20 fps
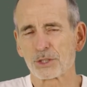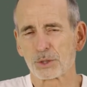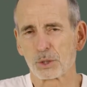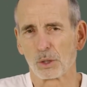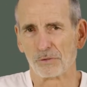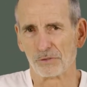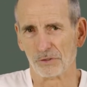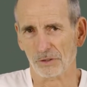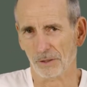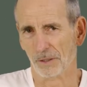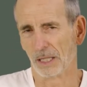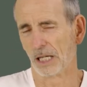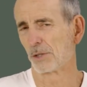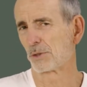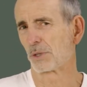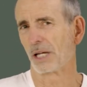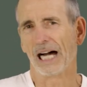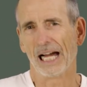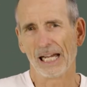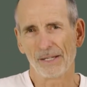which are the
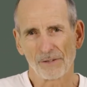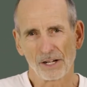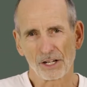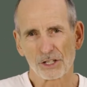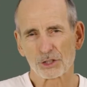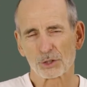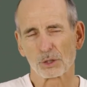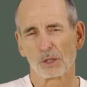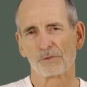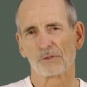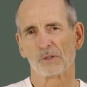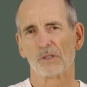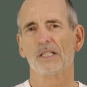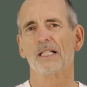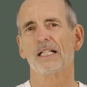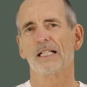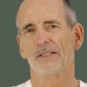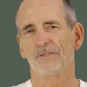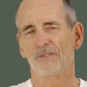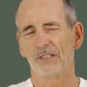proteins, back into
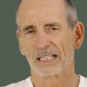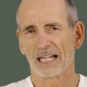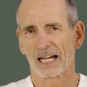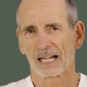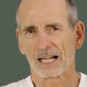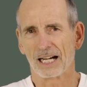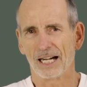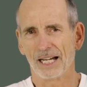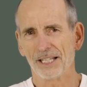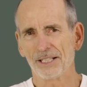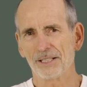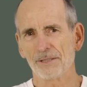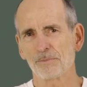its structure.